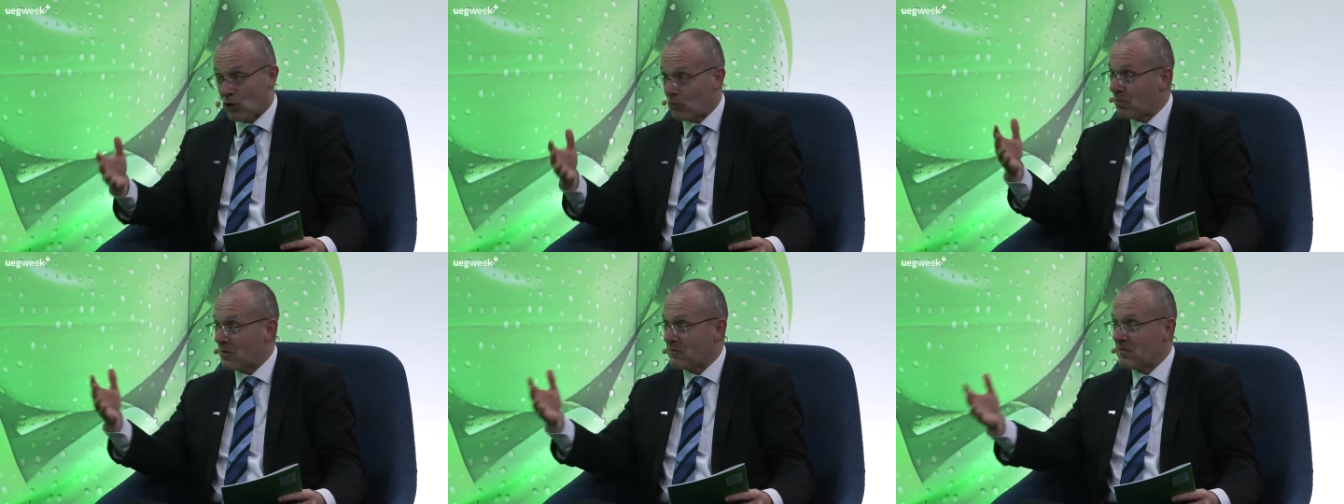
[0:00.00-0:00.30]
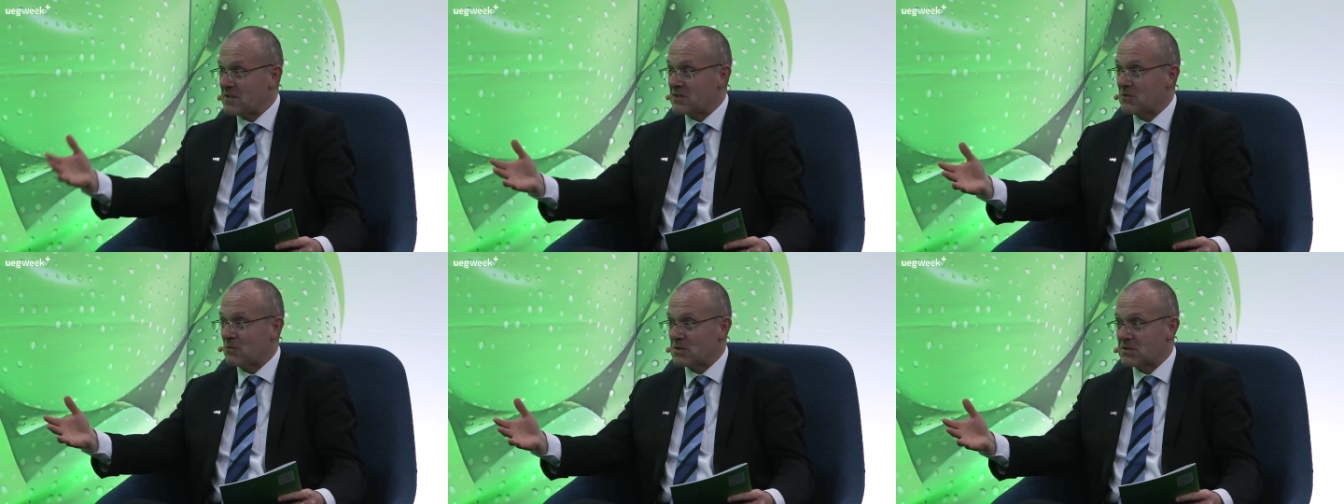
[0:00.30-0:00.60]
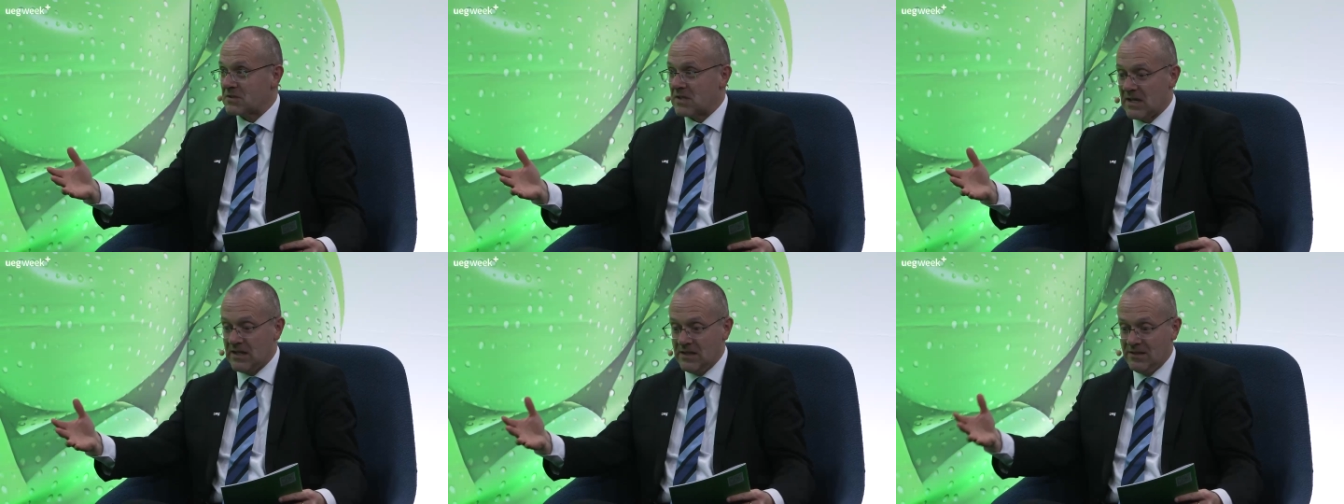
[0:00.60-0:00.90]
professor was
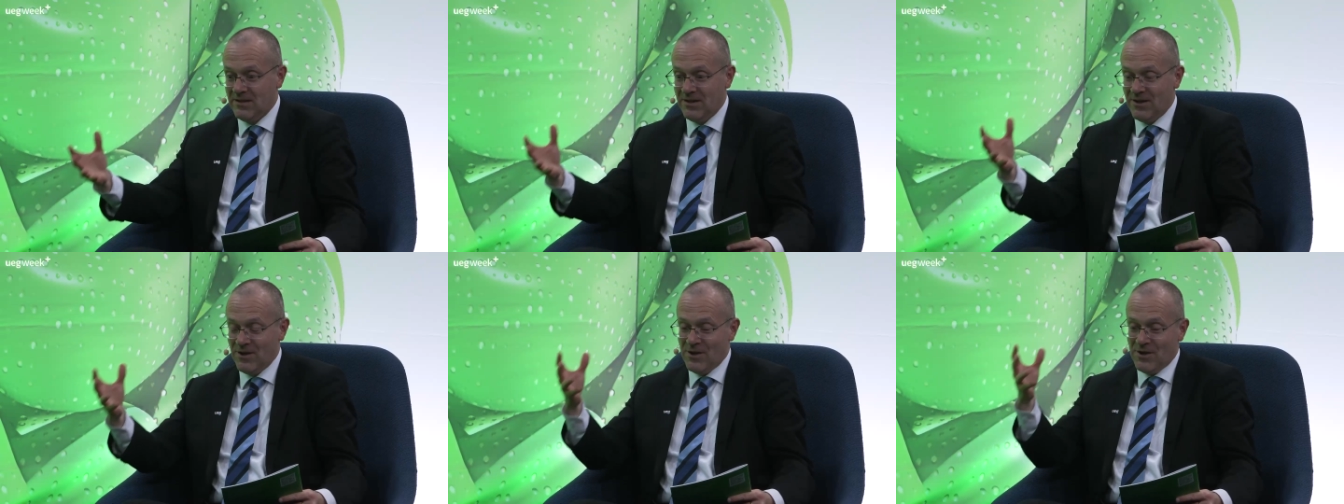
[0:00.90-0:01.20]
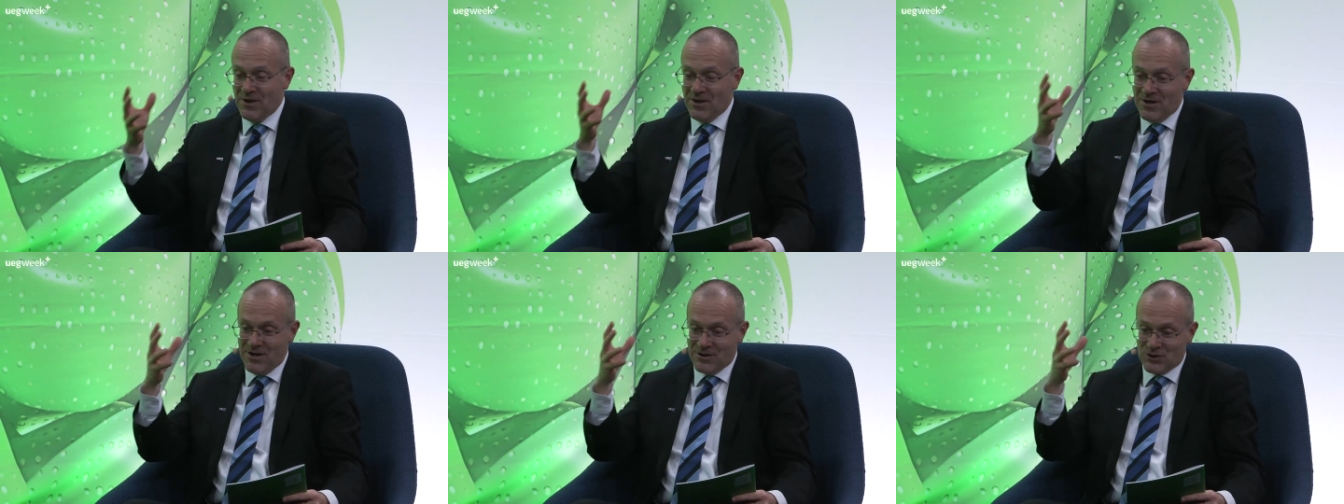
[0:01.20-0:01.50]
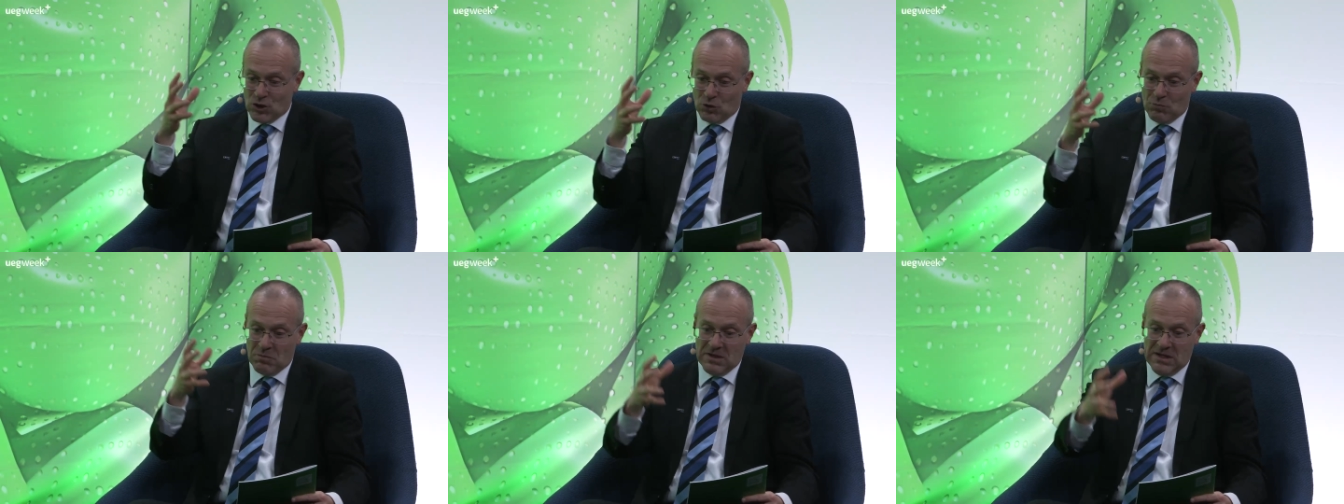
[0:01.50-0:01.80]
telling, uh,
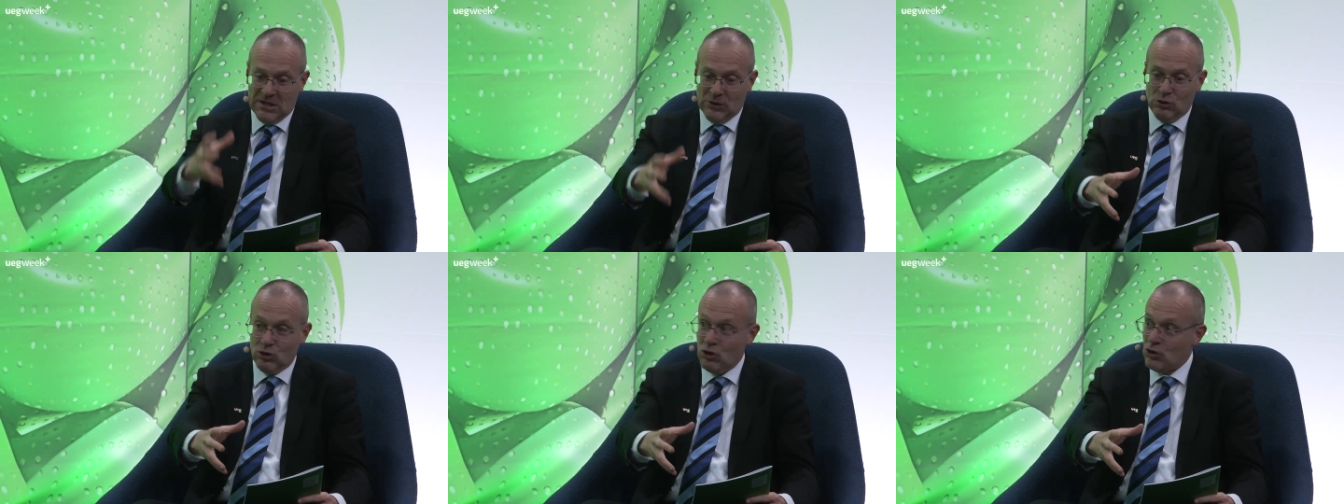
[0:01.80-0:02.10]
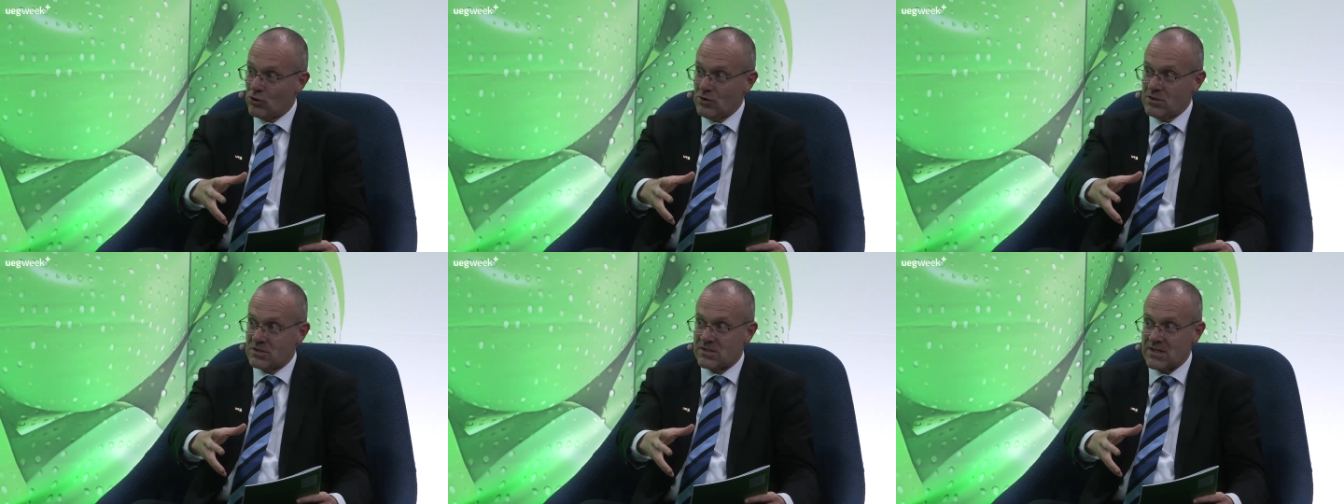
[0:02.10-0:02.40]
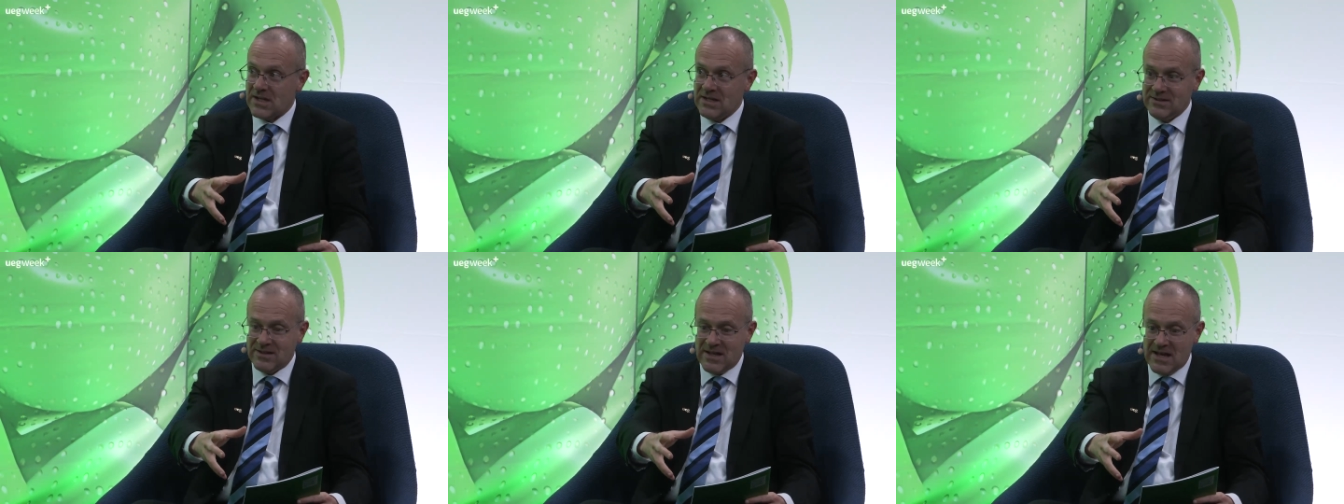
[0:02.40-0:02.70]
so many neurons
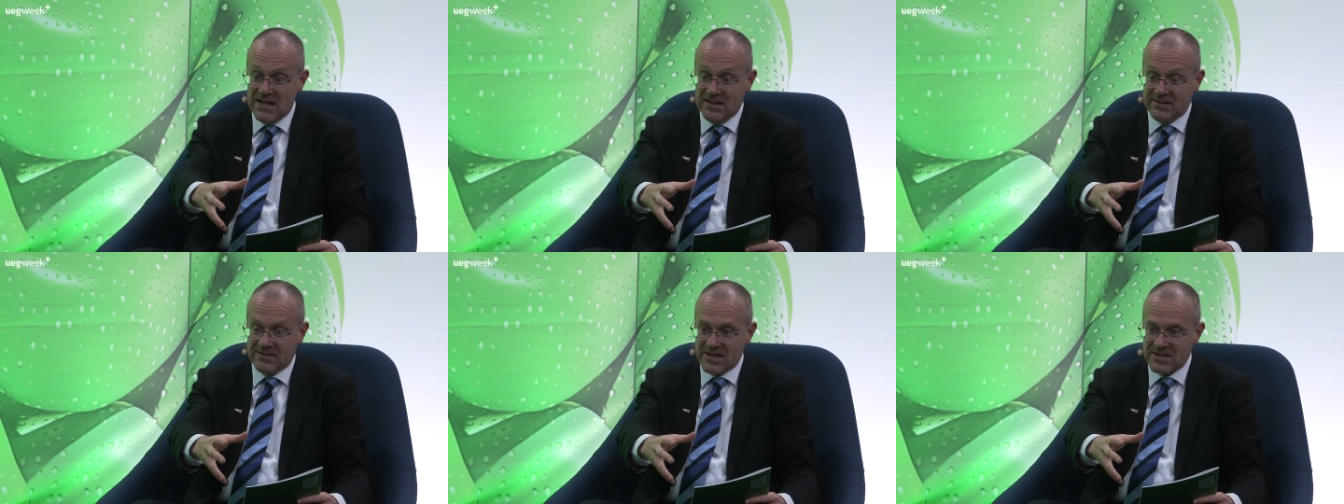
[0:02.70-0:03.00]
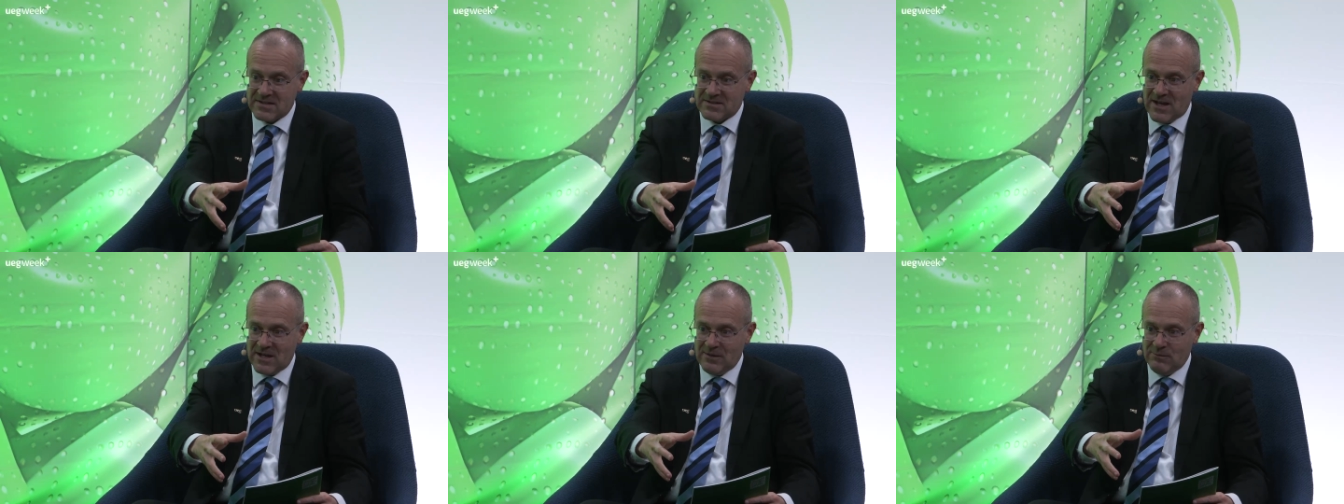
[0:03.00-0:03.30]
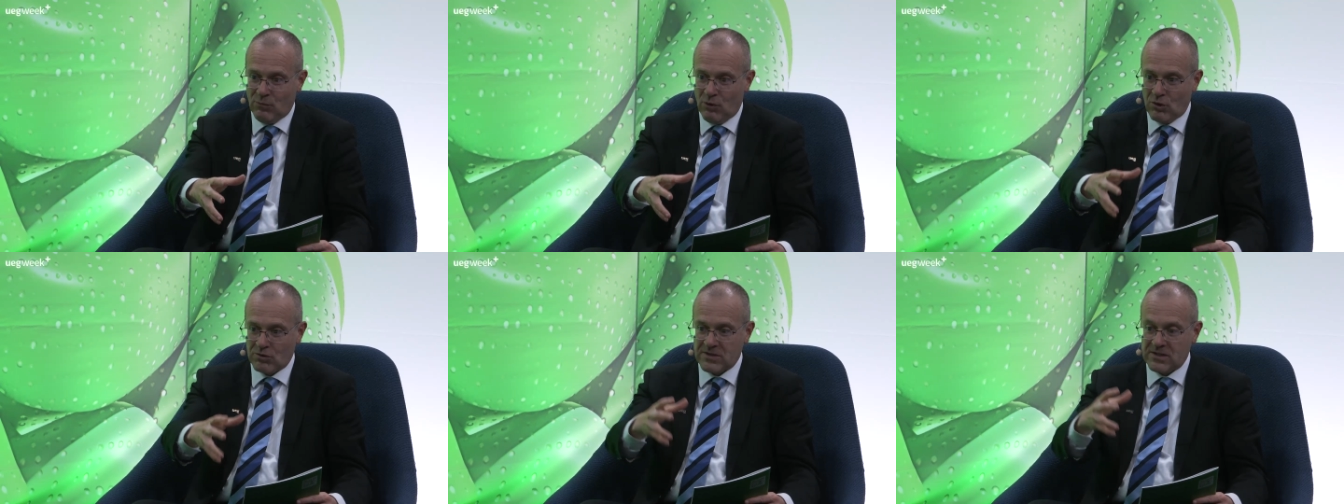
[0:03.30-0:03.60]
in the intestine
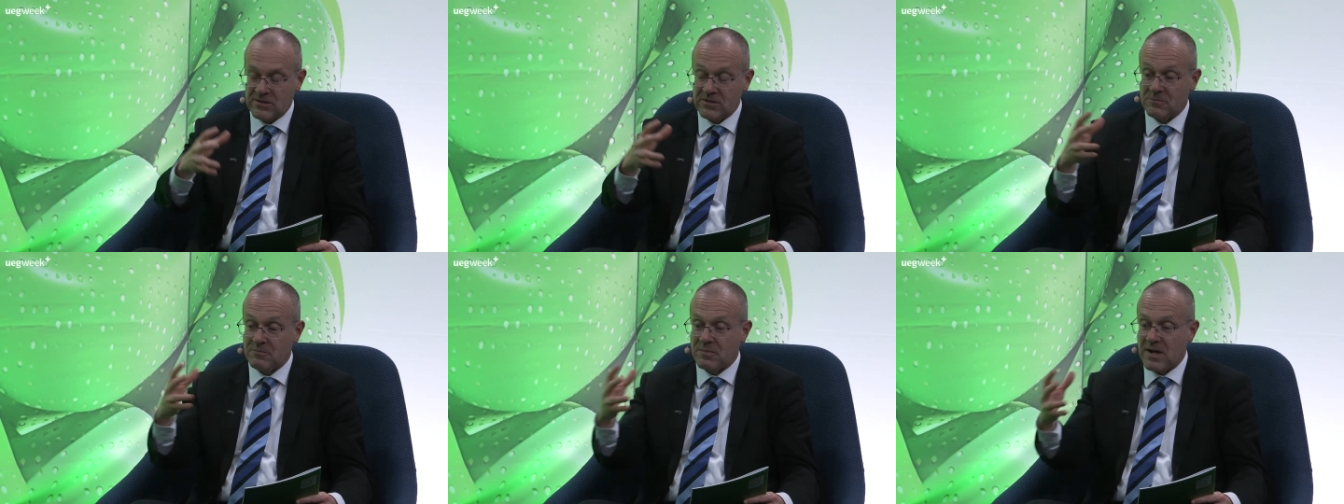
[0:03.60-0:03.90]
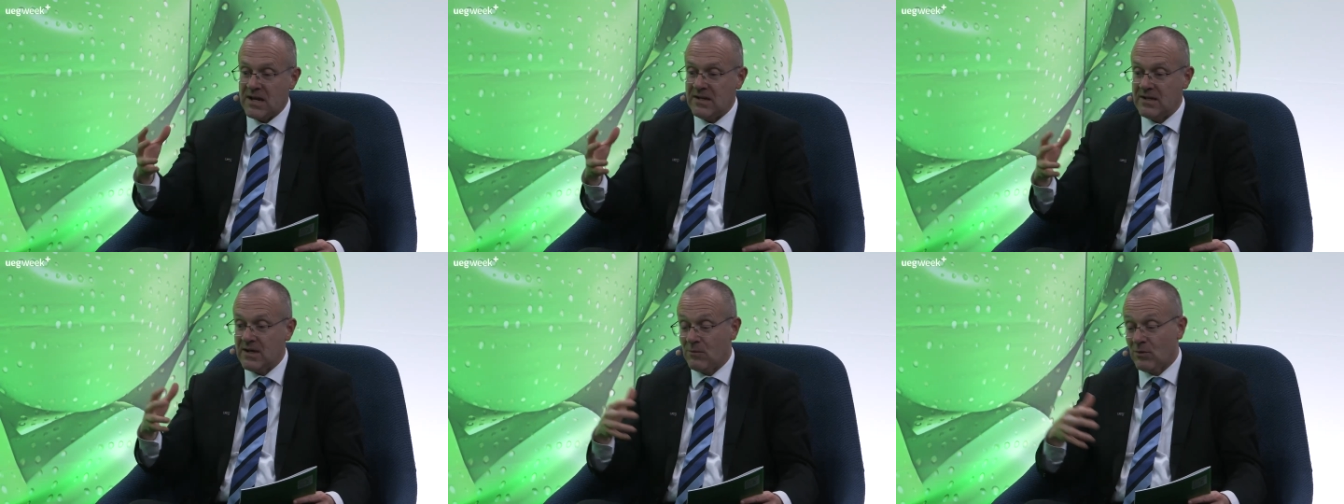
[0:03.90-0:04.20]
more than the brain.